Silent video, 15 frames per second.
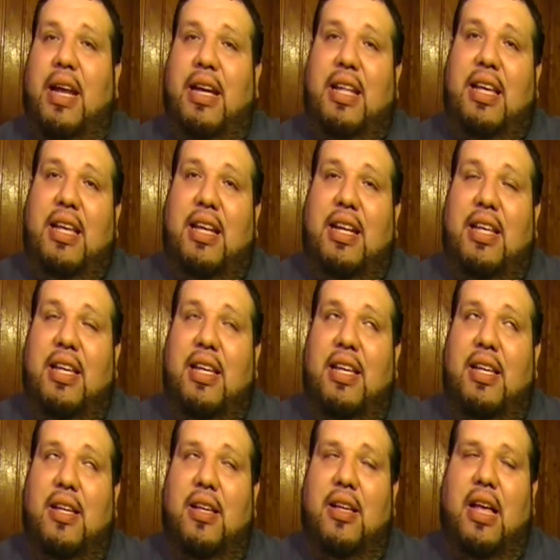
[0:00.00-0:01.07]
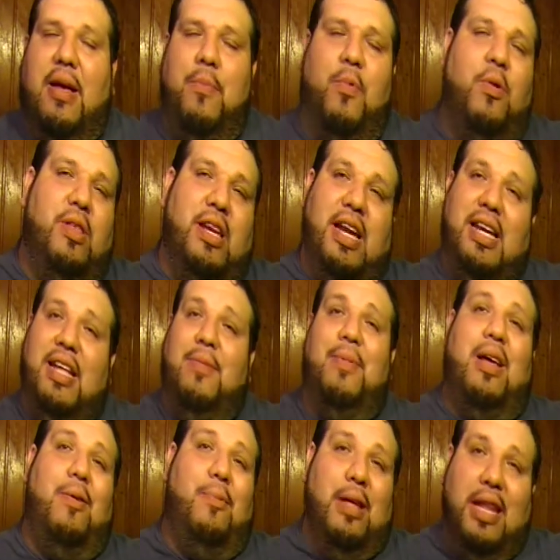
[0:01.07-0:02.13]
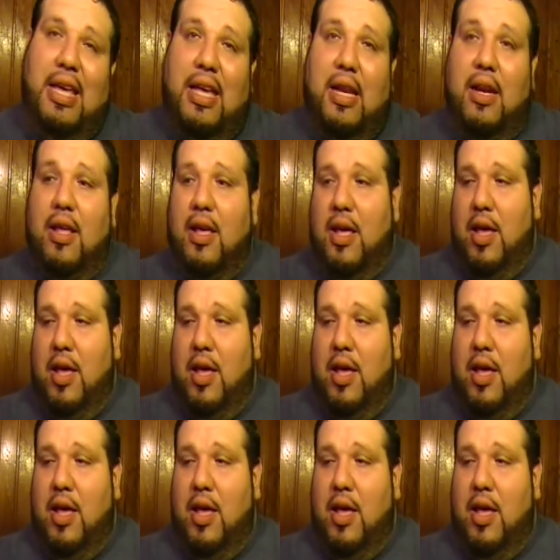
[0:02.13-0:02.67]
did, more than I did when I went in.